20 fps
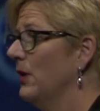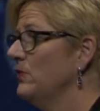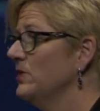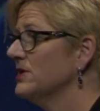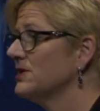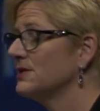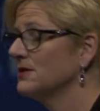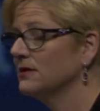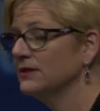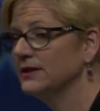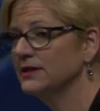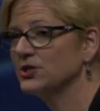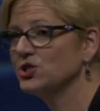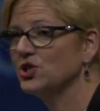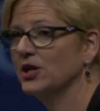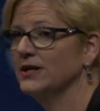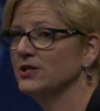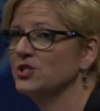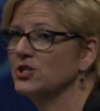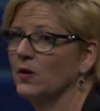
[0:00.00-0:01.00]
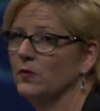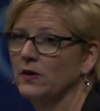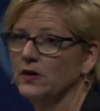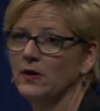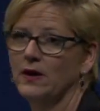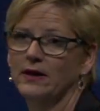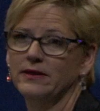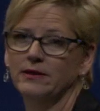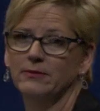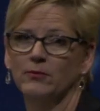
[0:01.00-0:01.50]
We still need to change how we go
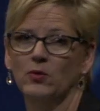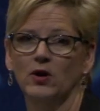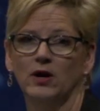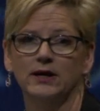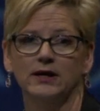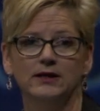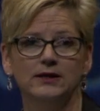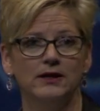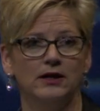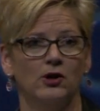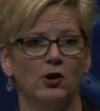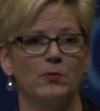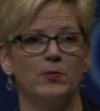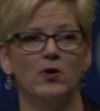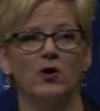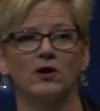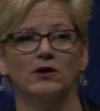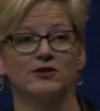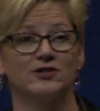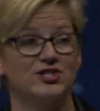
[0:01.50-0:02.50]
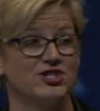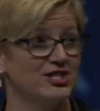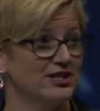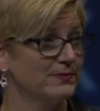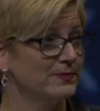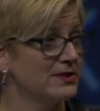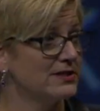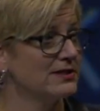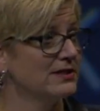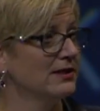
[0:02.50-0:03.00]
out in the market and our
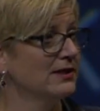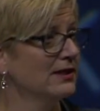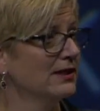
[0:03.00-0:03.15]
partnerships.